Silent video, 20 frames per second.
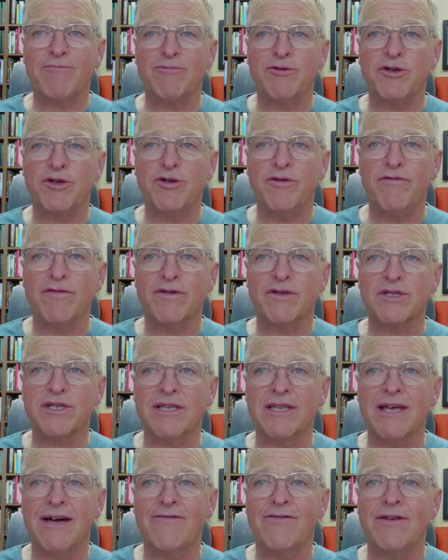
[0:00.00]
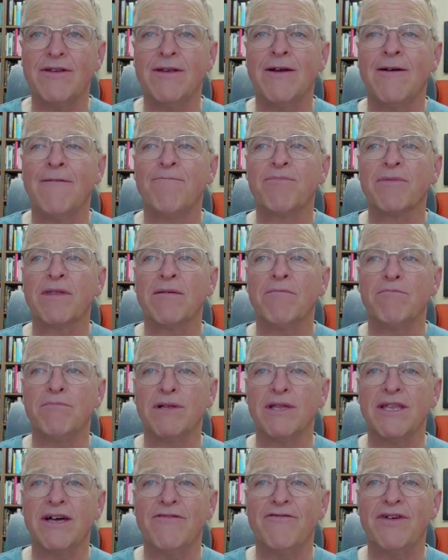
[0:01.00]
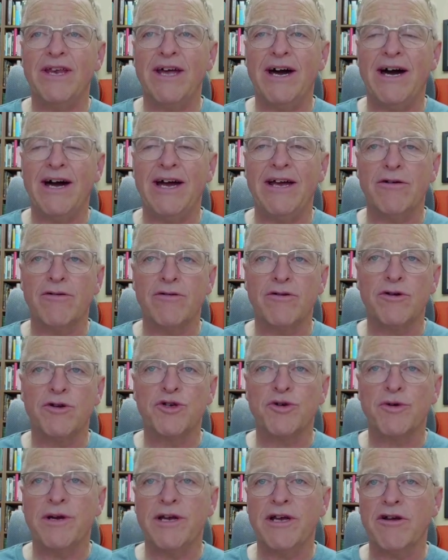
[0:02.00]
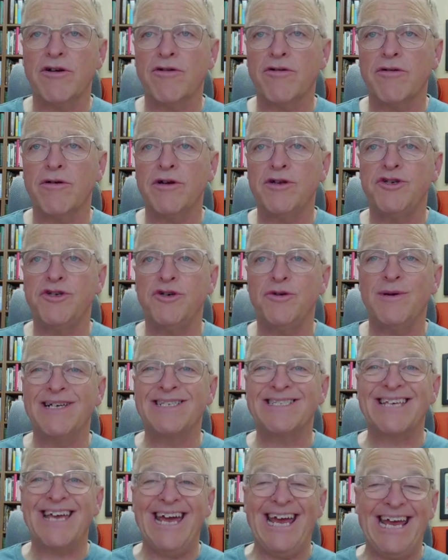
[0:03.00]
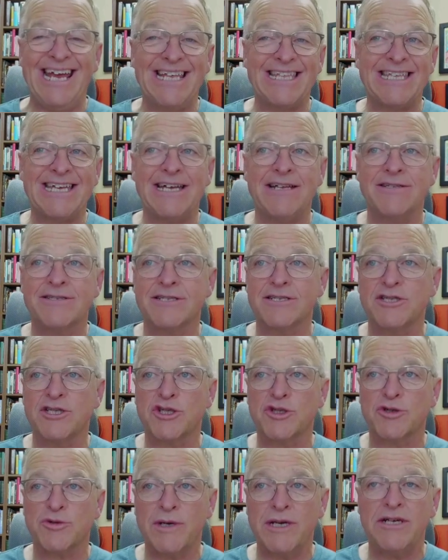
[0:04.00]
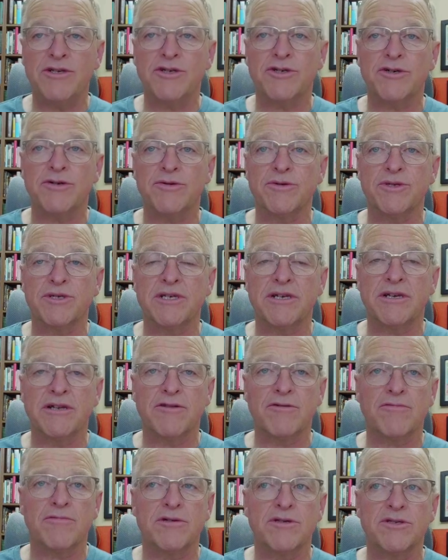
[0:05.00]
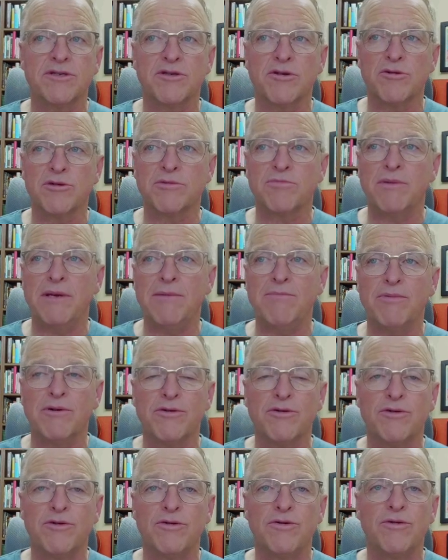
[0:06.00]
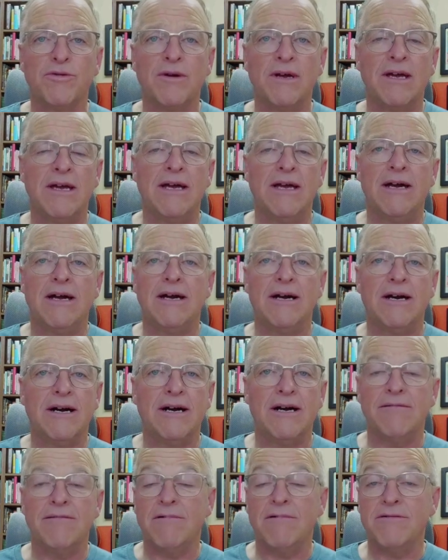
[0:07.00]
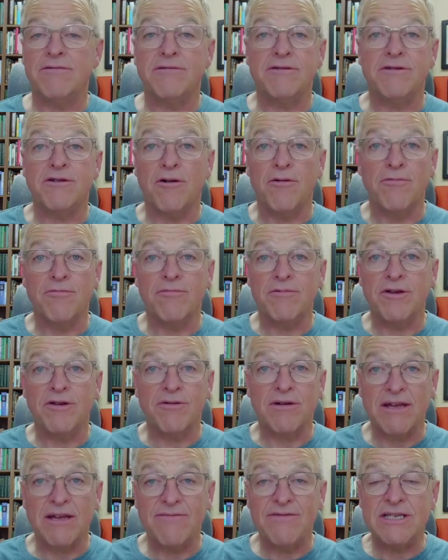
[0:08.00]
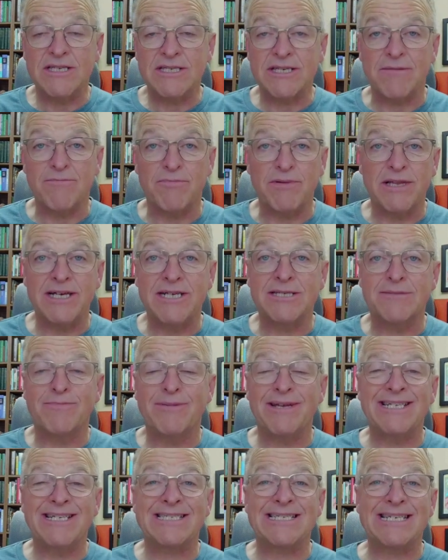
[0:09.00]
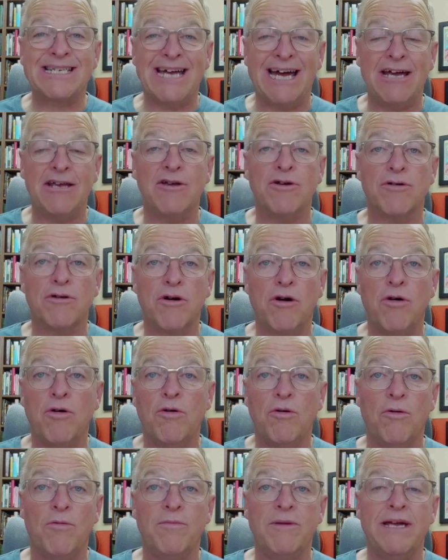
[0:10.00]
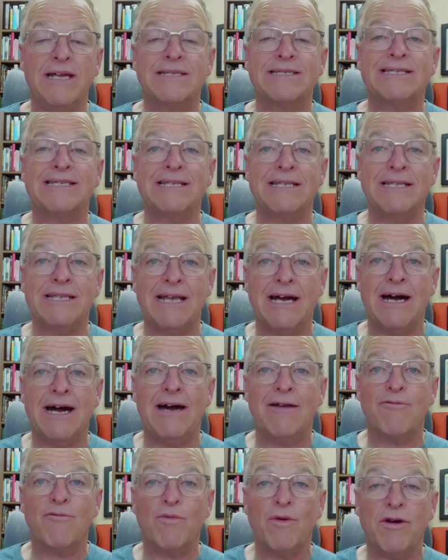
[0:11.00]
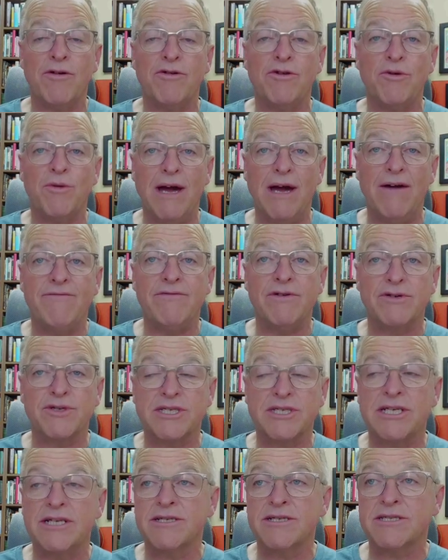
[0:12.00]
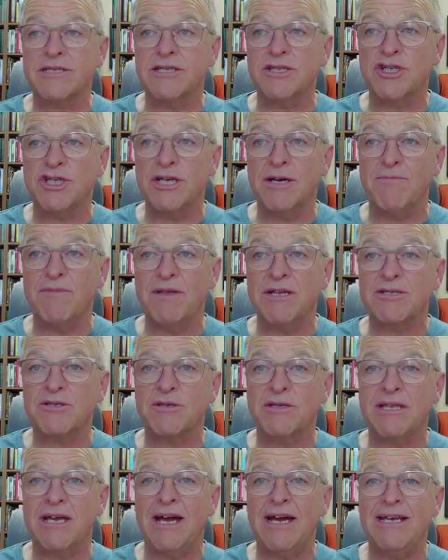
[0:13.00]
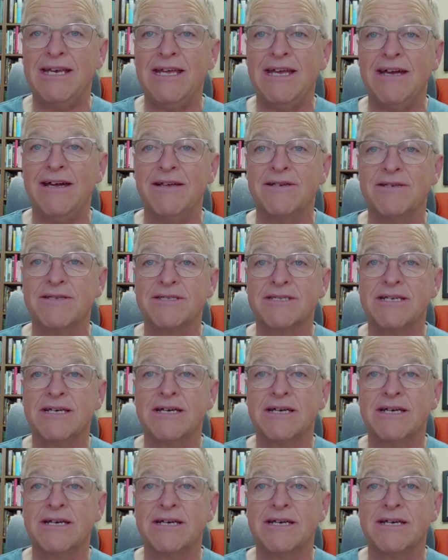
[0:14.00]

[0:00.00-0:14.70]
2, verse 11, beloved, I urge or I encourage you as aliens and strangers, in other words, those people who you're living someplace, but it's not your home. It's not where you have your citizenship. That's what the idea is.